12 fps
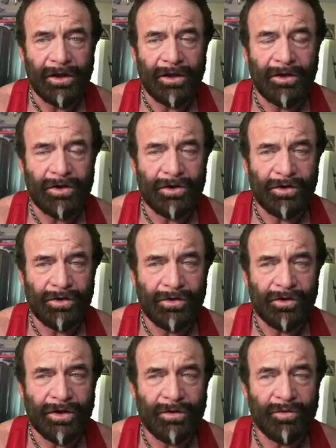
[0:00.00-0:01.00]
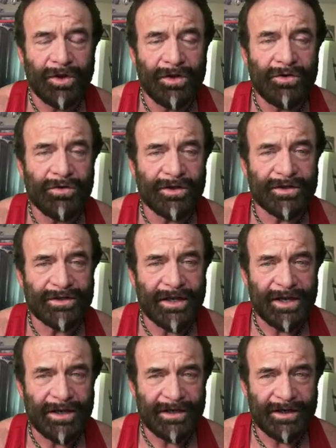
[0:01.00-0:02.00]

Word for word: in you that when you decided a